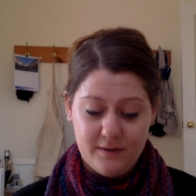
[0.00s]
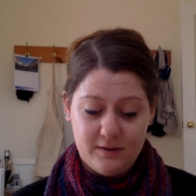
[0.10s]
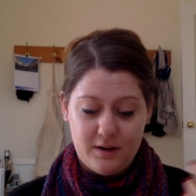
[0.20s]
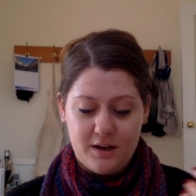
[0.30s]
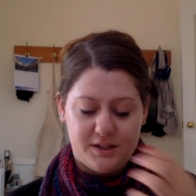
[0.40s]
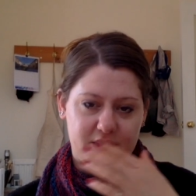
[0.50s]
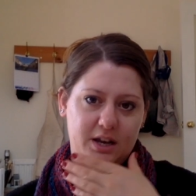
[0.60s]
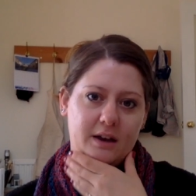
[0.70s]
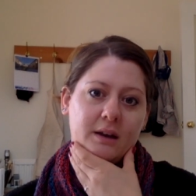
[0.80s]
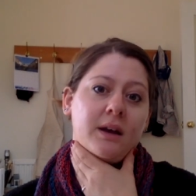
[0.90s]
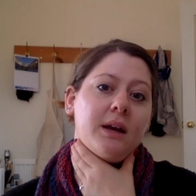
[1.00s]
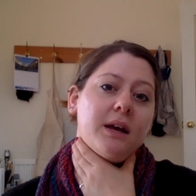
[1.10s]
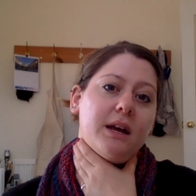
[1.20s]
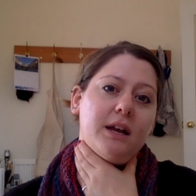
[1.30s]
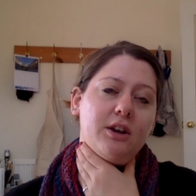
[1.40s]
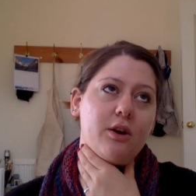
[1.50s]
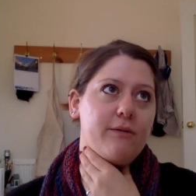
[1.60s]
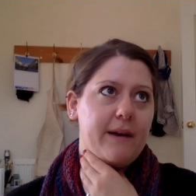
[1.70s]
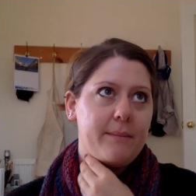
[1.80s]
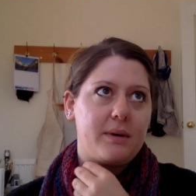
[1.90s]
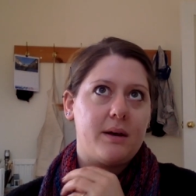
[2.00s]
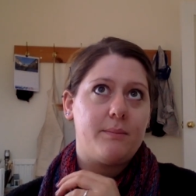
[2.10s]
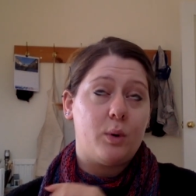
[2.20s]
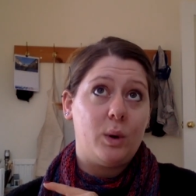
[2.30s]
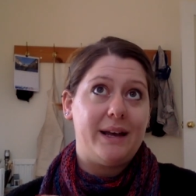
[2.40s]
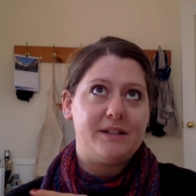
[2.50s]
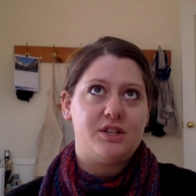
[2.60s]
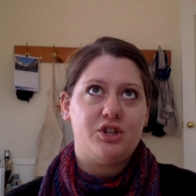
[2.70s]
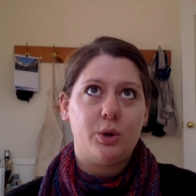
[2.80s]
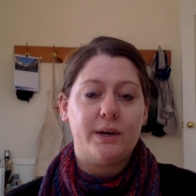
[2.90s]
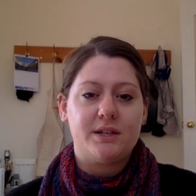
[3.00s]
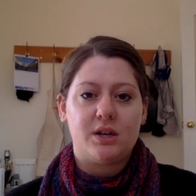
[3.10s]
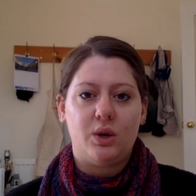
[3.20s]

last year in November, Paulette Stewart,